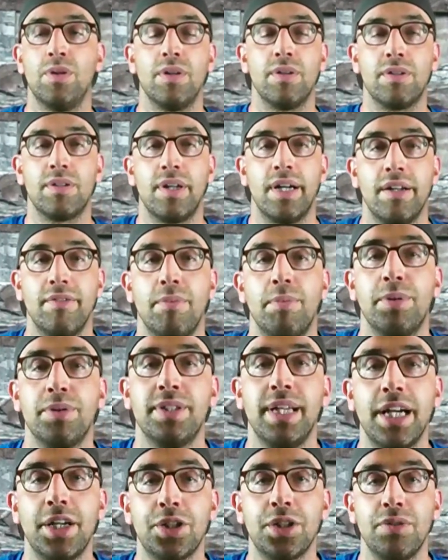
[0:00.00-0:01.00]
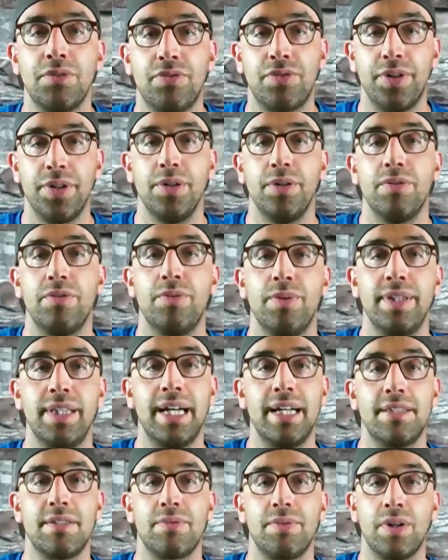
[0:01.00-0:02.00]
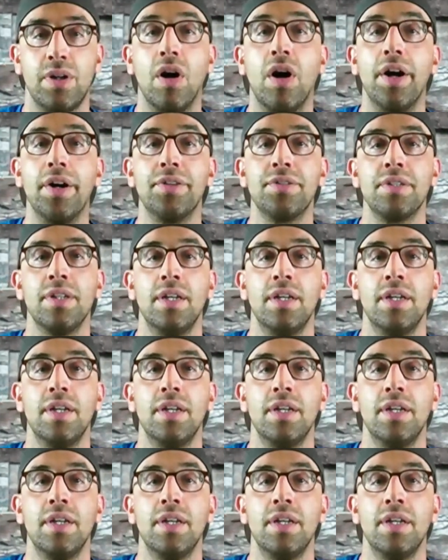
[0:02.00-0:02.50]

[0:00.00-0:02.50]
kind of protection for you in that regard.